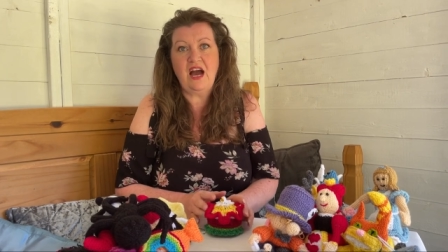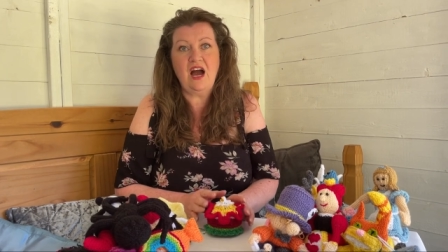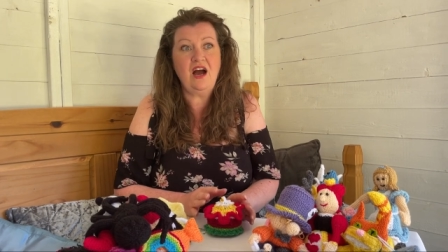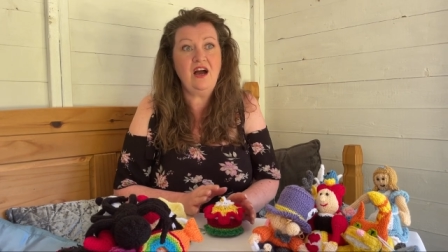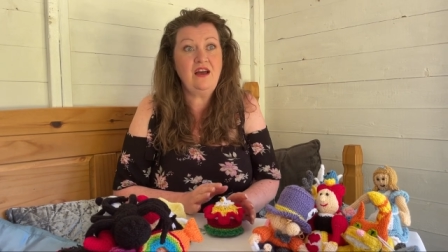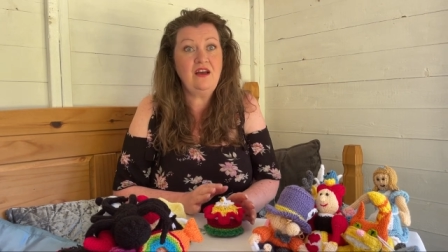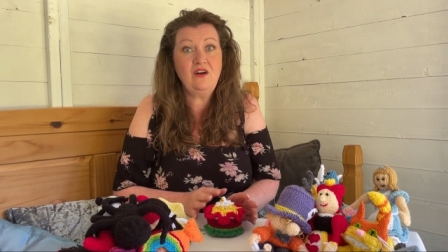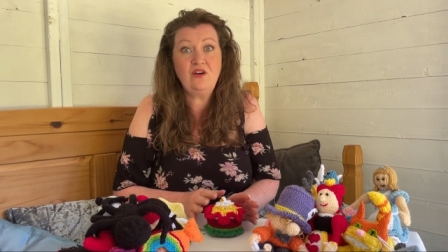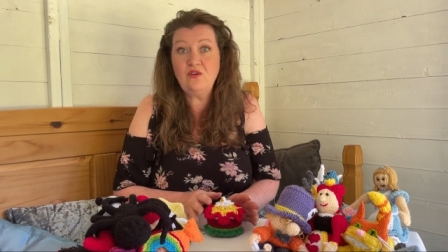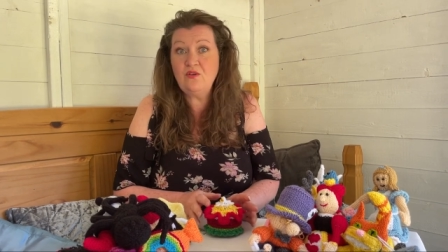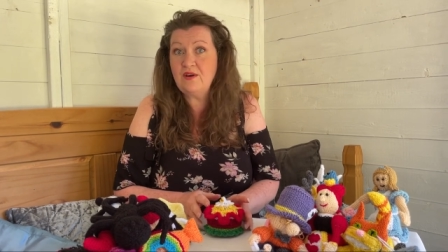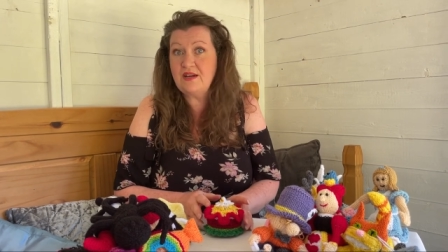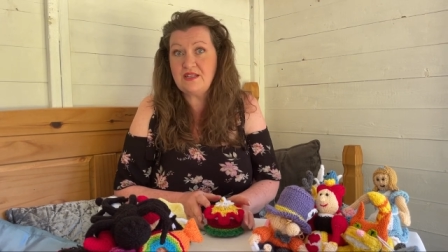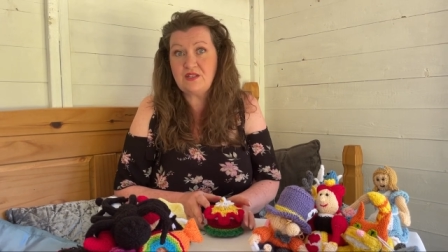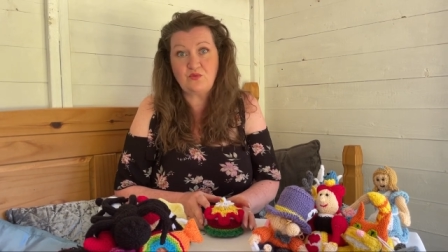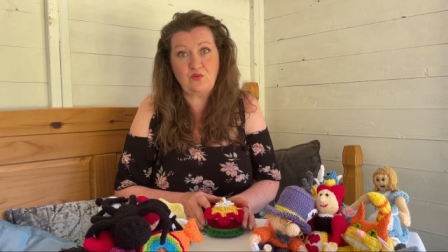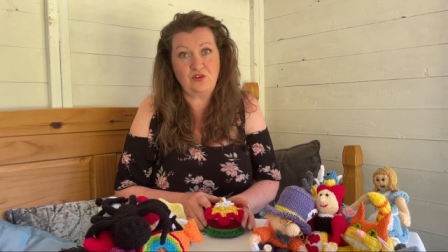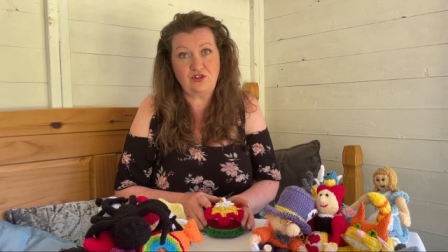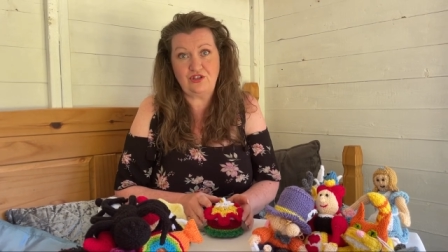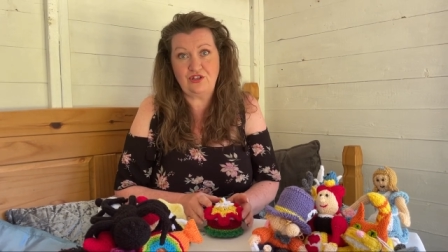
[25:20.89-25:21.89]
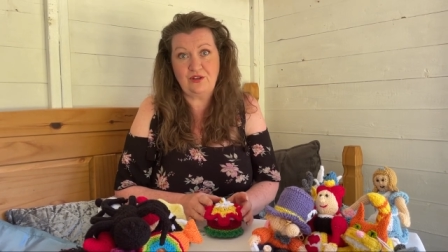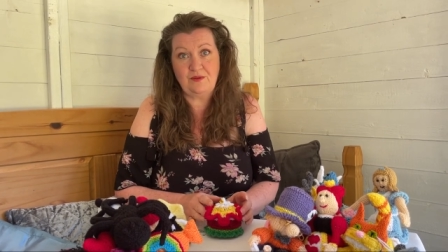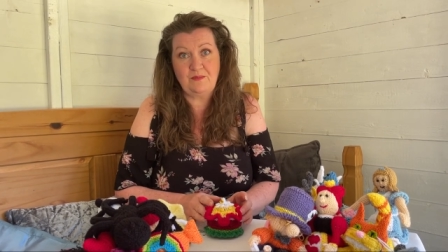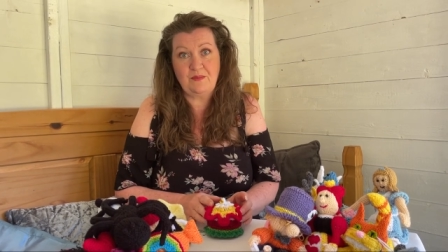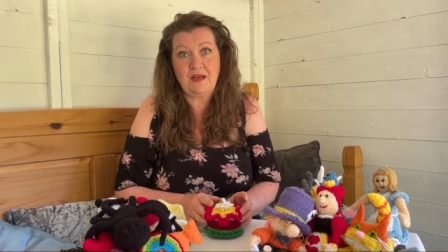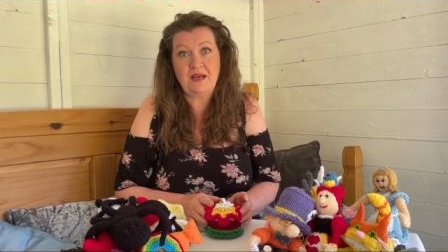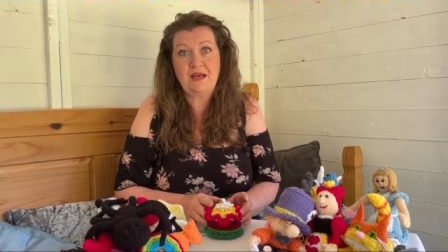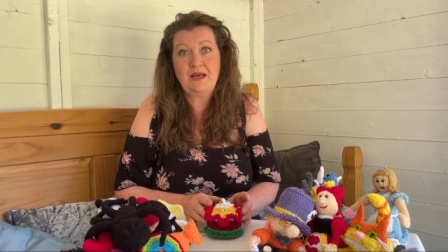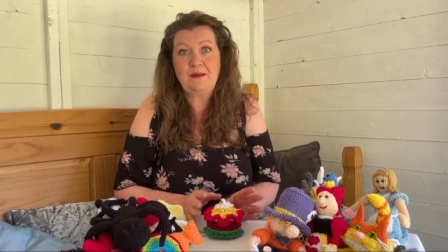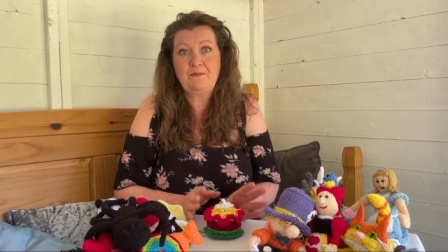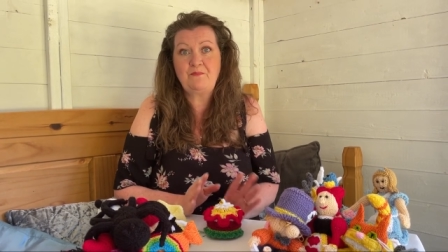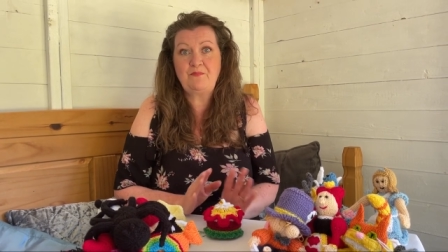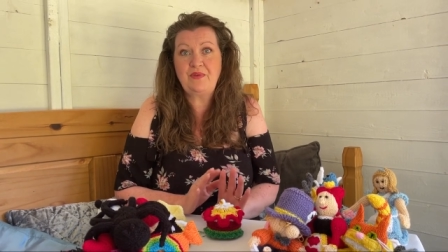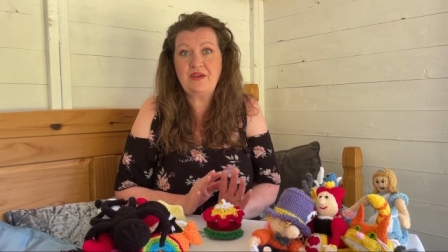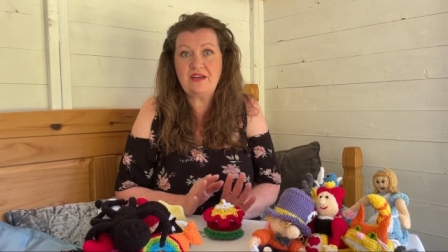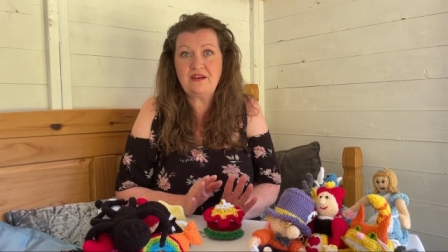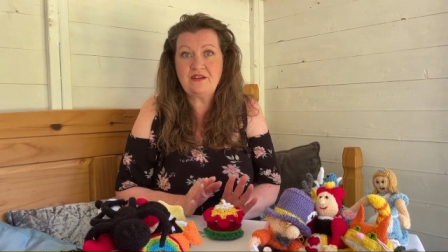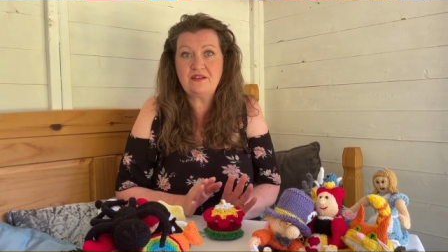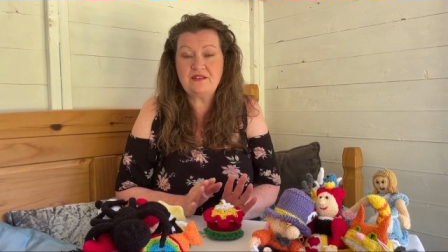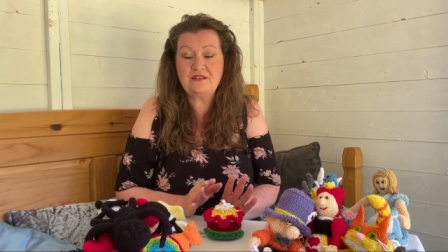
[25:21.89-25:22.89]
I always watch them
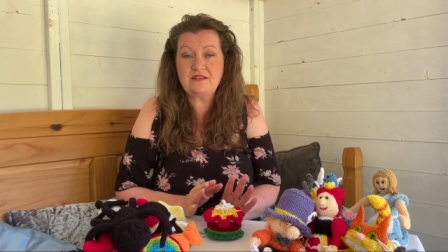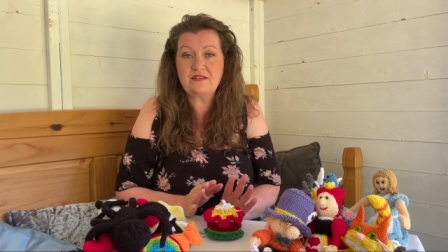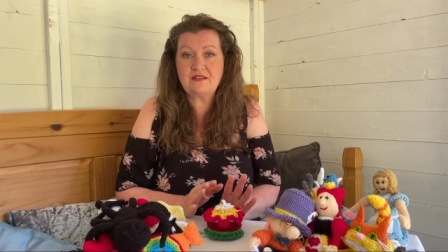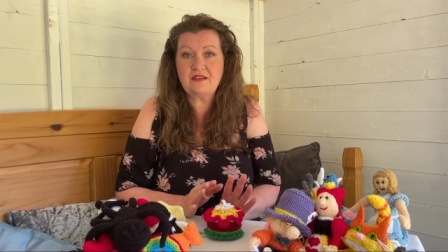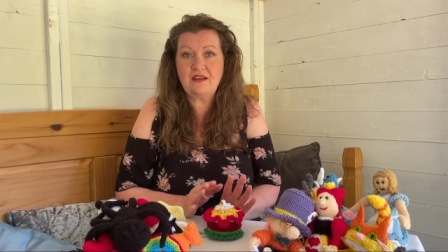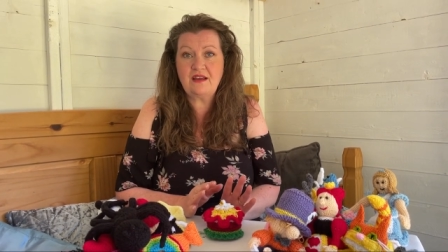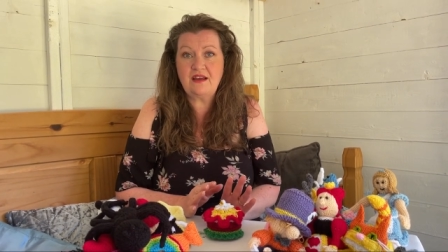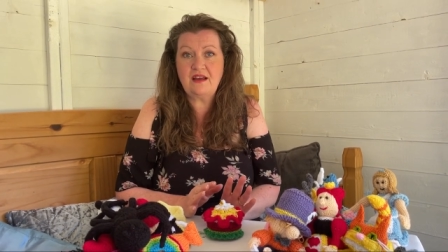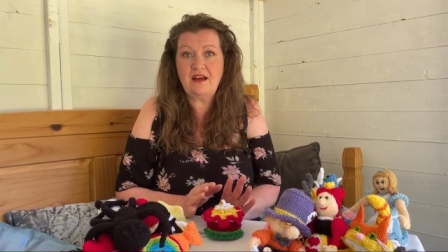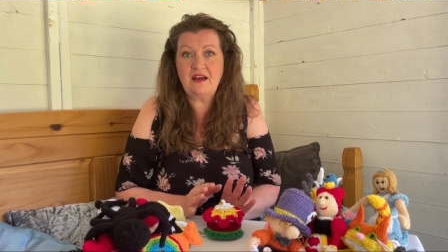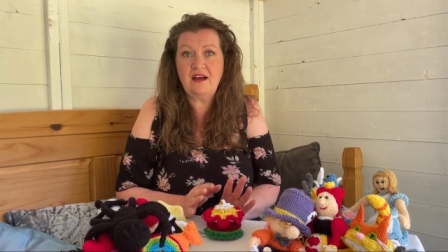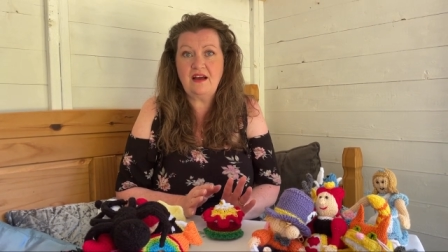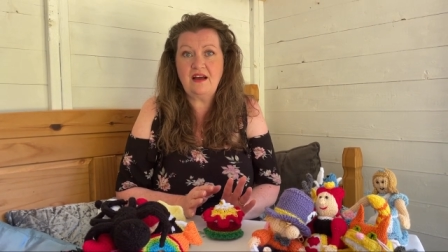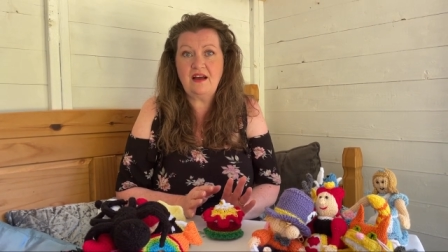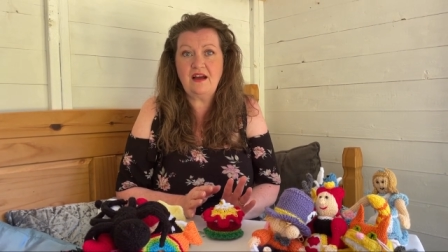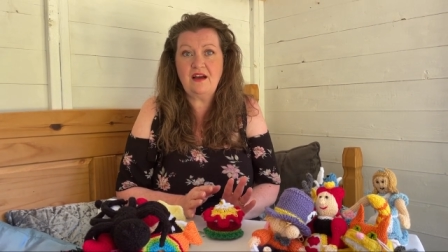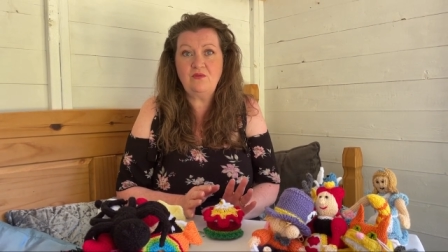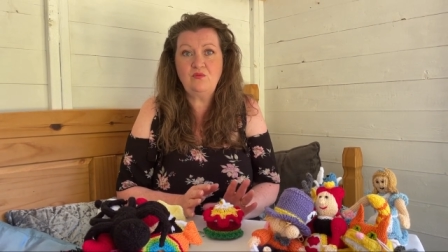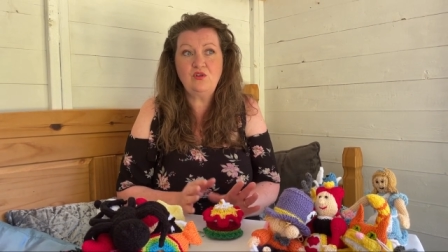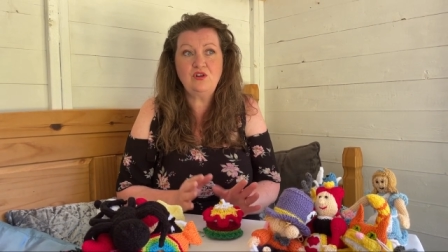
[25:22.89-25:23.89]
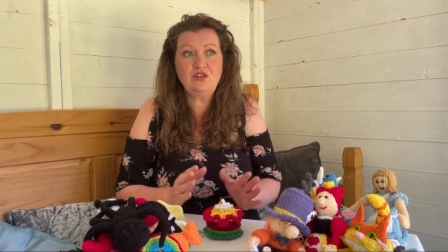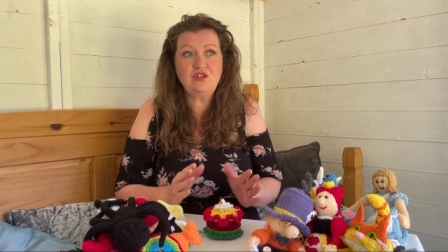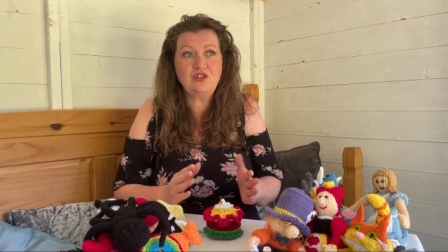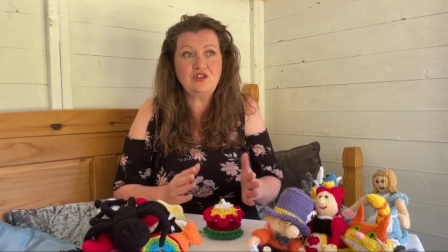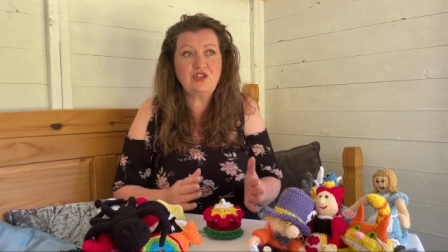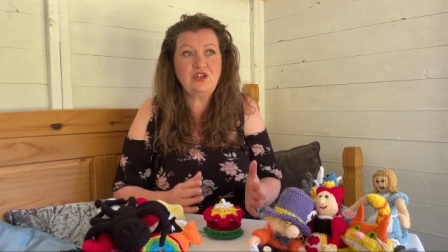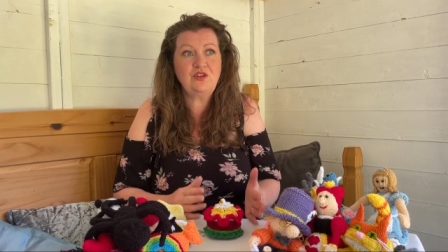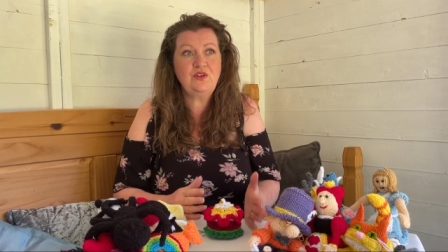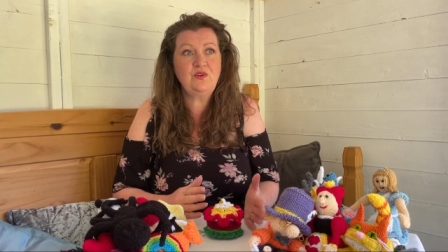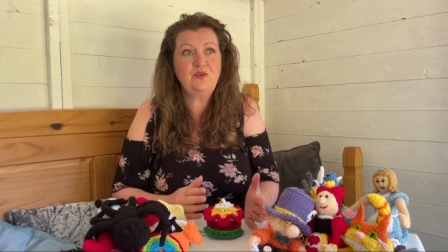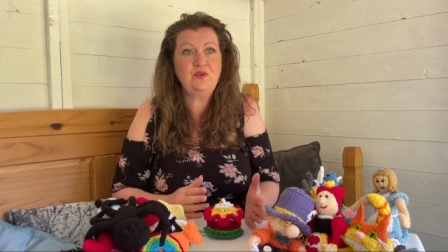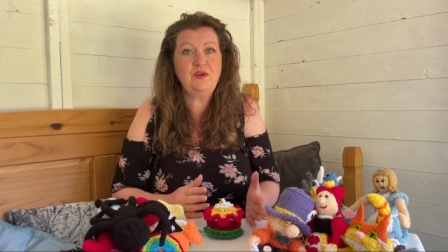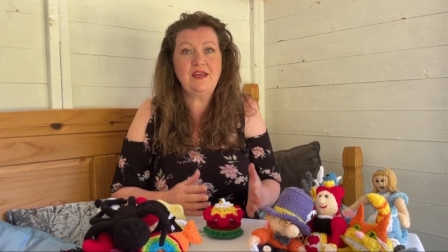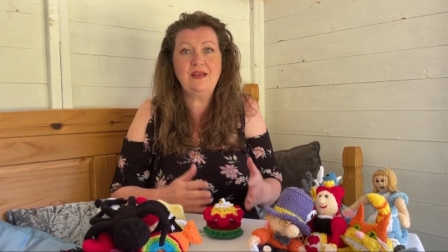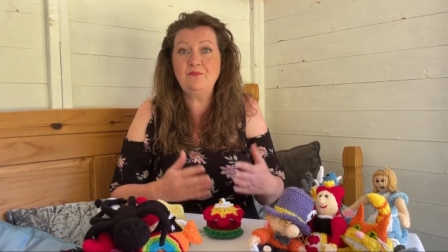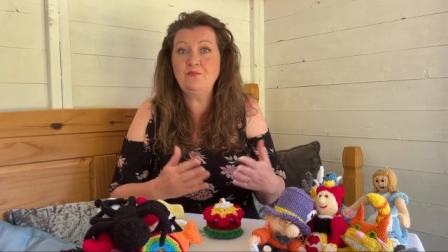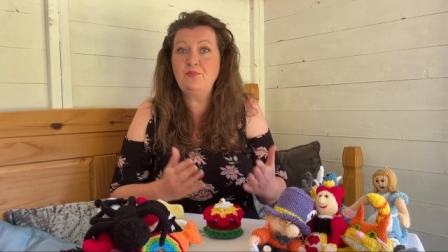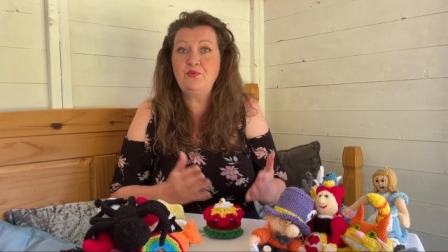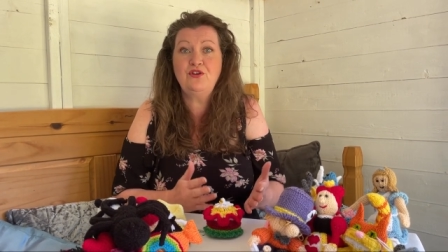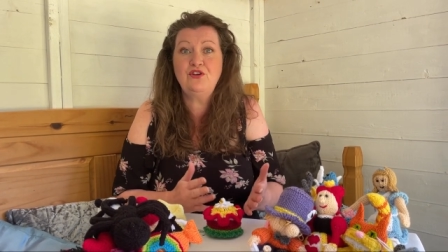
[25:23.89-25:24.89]
because I want to
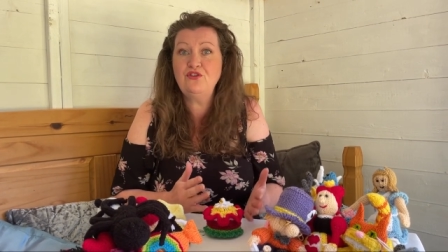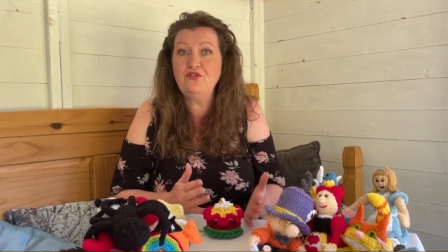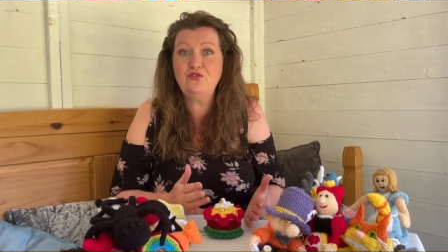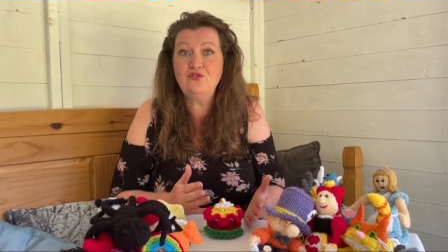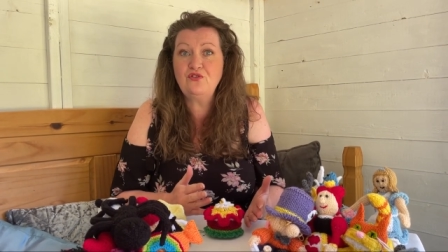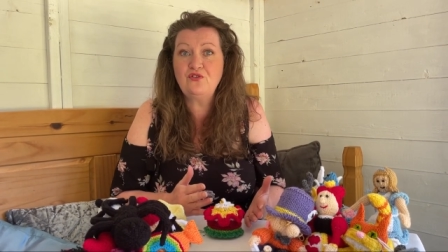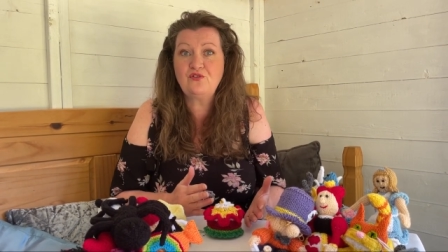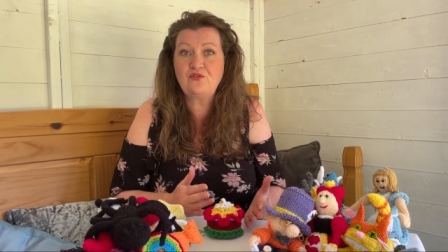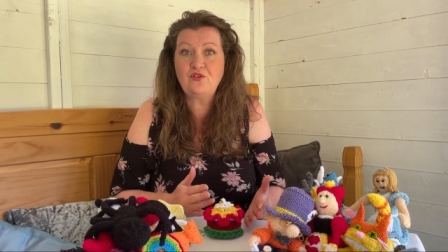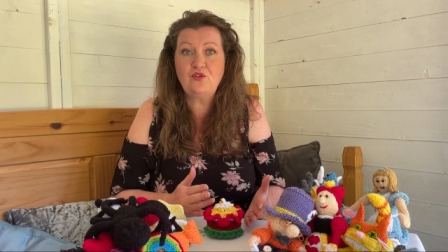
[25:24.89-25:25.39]
improve.